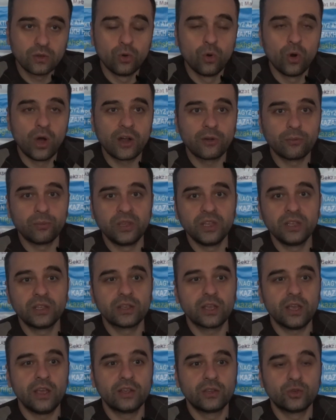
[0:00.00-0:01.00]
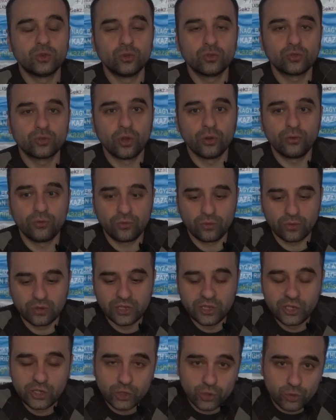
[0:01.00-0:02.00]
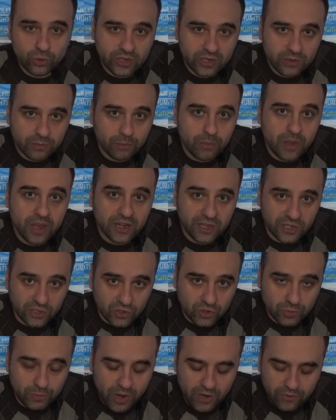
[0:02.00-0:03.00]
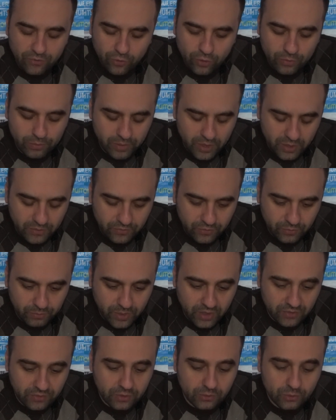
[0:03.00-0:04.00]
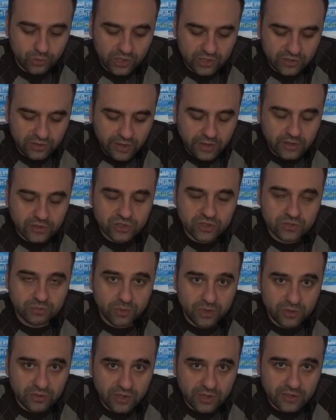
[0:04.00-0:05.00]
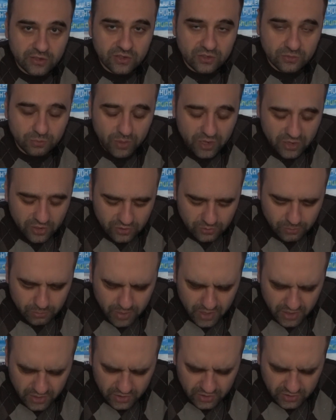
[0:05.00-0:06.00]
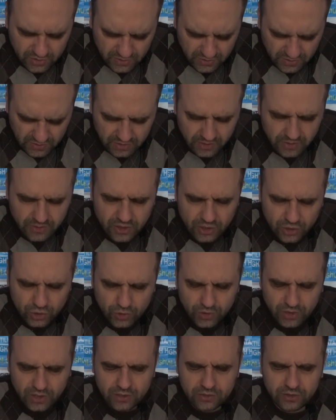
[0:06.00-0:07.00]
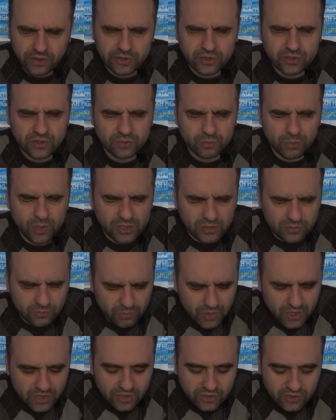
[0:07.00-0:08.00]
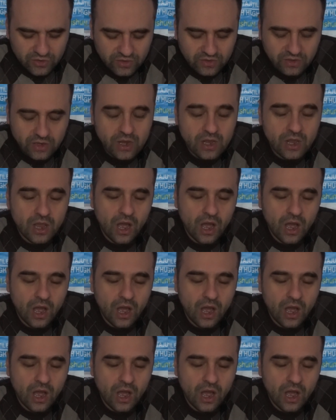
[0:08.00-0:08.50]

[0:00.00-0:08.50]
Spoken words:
who are being accused of issuing marriage, performing religious marriages, issuing religious marriages,